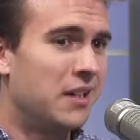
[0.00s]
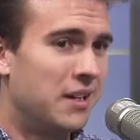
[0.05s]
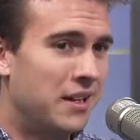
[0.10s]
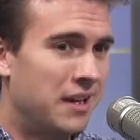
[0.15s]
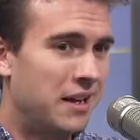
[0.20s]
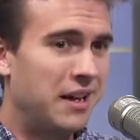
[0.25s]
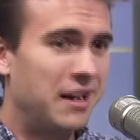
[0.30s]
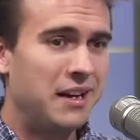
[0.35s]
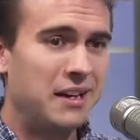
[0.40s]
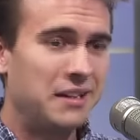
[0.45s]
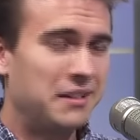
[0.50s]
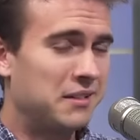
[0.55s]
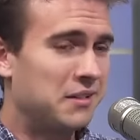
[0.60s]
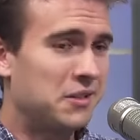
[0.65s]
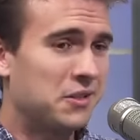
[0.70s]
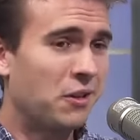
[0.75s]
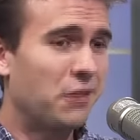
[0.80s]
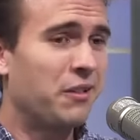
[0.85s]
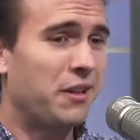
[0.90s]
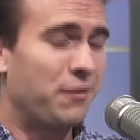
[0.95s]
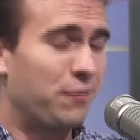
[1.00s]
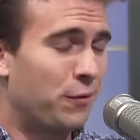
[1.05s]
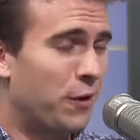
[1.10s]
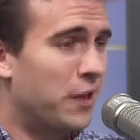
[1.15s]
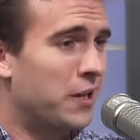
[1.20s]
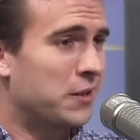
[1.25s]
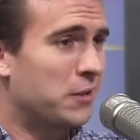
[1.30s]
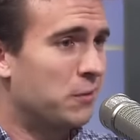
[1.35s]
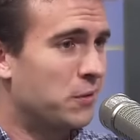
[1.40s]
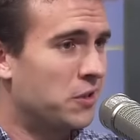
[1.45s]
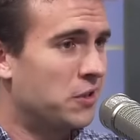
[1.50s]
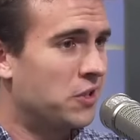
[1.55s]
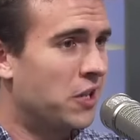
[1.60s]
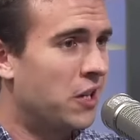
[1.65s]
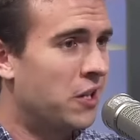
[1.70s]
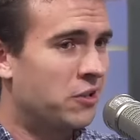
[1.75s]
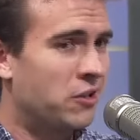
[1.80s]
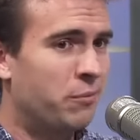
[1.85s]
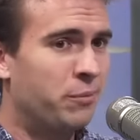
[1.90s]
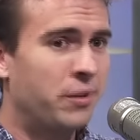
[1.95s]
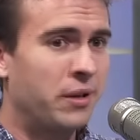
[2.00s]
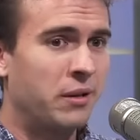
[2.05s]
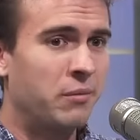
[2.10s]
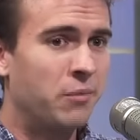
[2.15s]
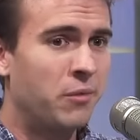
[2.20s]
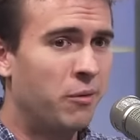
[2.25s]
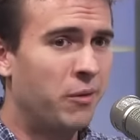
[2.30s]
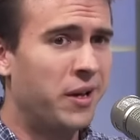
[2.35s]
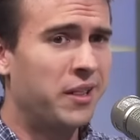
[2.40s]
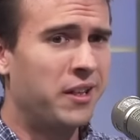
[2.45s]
certainly for us, it was a jaw-dropping moment.